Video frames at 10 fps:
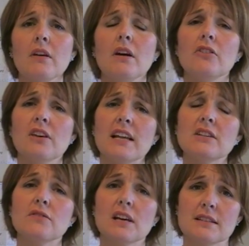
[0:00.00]
At the end
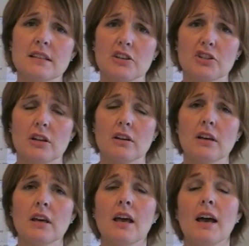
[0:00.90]
of that session
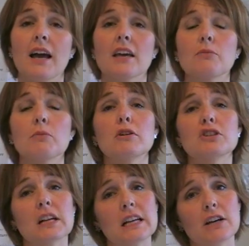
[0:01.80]
I can be
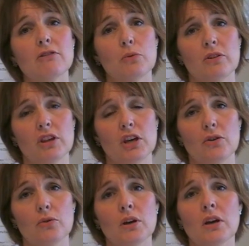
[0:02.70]
much clearer with
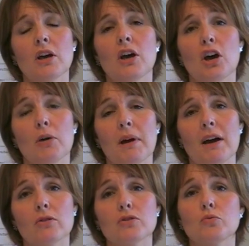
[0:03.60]
you
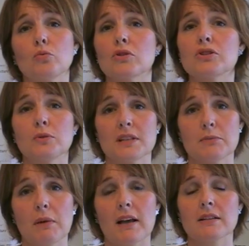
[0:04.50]
about what to
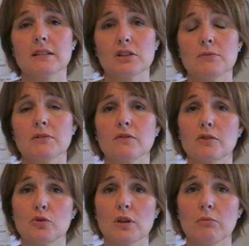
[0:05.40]
expect in terms of the
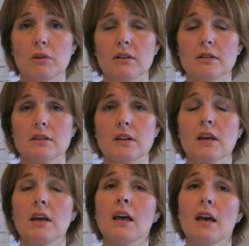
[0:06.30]
treatment
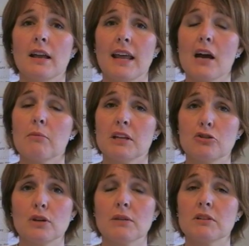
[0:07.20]
and how many
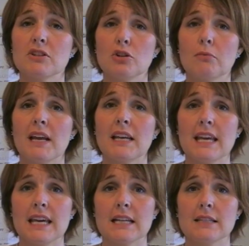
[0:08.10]
treatments you may
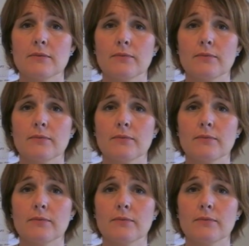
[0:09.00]
need.